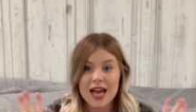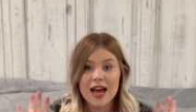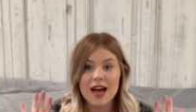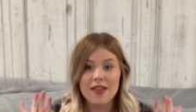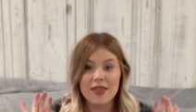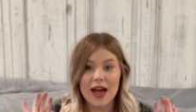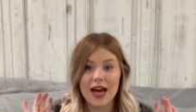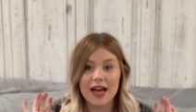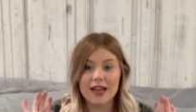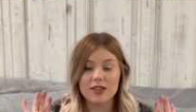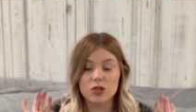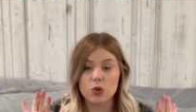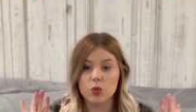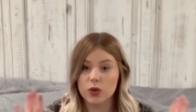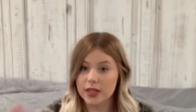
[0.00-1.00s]
that
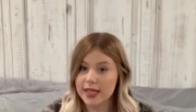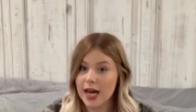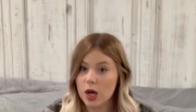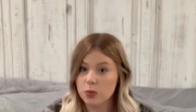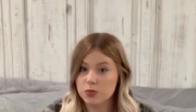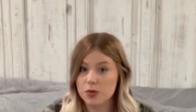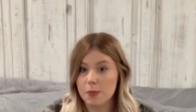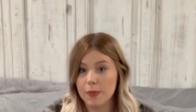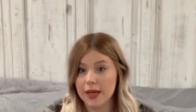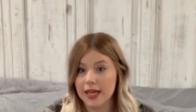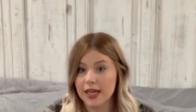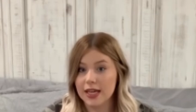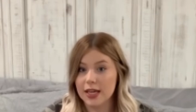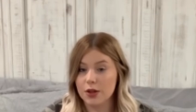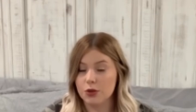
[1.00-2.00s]
really helped me
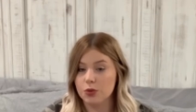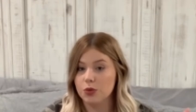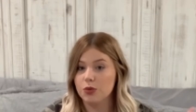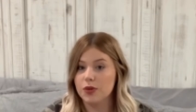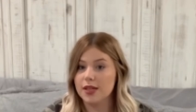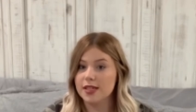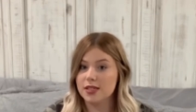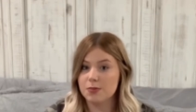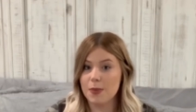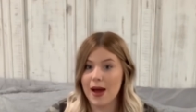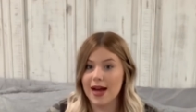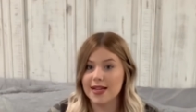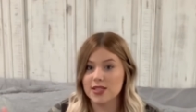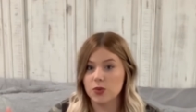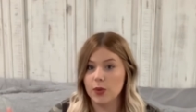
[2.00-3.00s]
get through this
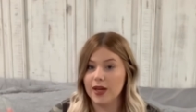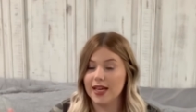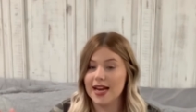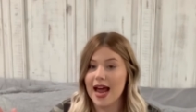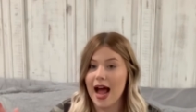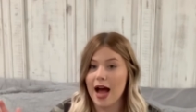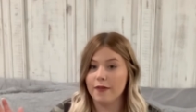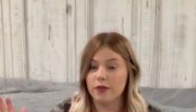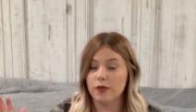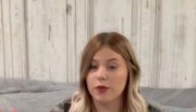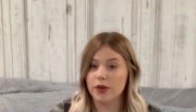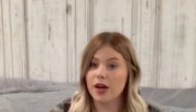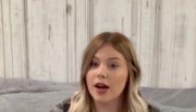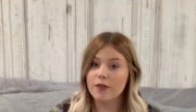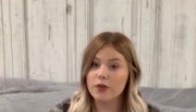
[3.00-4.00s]
past week and a half of
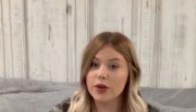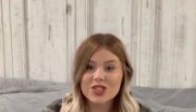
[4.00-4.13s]
recovery.